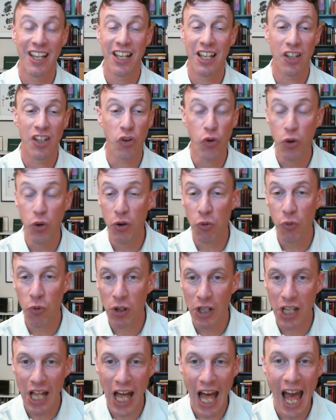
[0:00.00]
You can
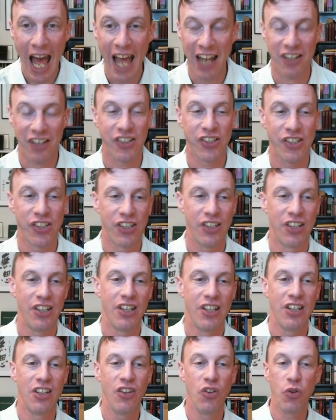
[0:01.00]
relax.
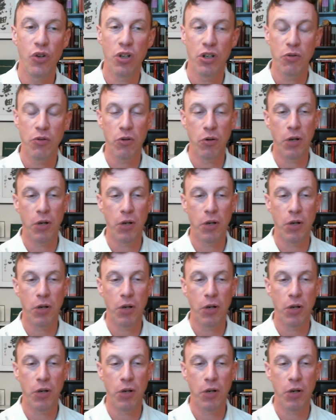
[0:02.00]
You can